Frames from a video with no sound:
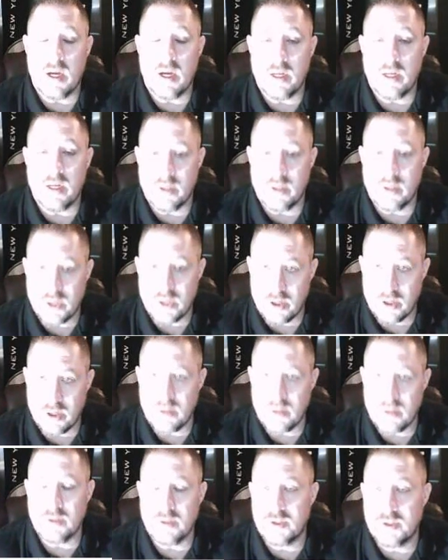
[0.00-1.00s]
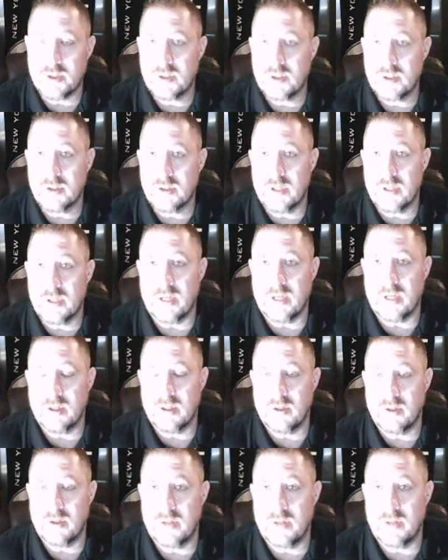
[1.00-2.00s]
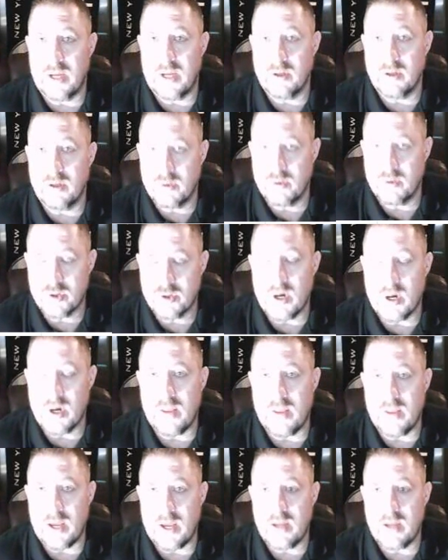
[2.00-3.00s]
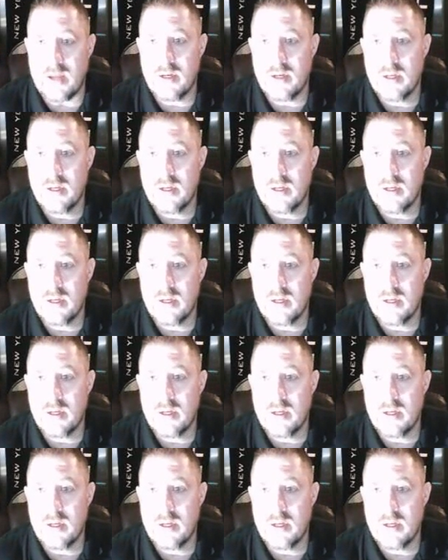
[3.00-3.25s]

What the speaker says: encourage that you try that,